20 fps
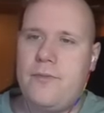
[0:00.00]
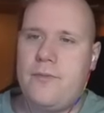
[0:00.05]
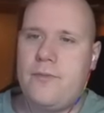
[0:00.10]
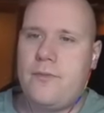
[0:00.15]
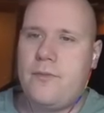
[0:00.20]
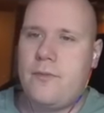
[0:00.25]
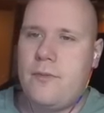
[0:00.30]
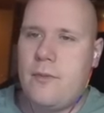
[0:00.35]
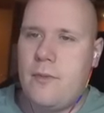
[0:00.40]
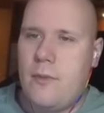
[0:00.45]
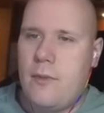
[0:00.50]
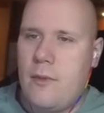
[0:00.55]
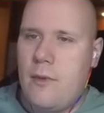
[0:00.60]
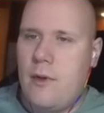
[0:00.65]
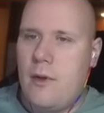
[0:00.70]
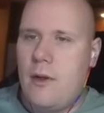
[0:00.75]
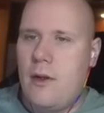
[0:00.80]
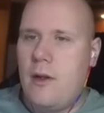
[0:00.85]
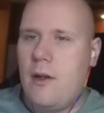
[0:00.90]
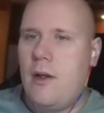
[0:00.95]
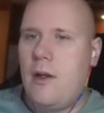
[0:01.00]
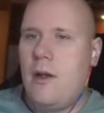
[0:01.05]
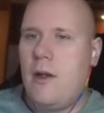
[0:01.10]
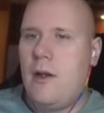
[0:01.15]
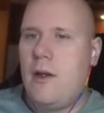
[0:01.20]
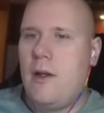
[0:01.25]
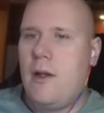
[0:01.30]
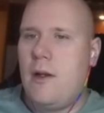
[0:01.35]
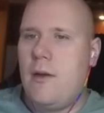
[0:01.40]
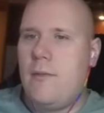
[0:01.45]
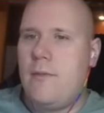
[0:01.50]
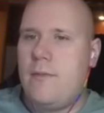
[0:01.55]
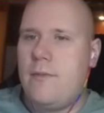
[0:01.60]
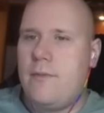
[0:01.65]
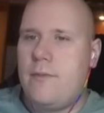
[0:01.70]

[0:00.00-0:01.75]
No one is speaking in this clip.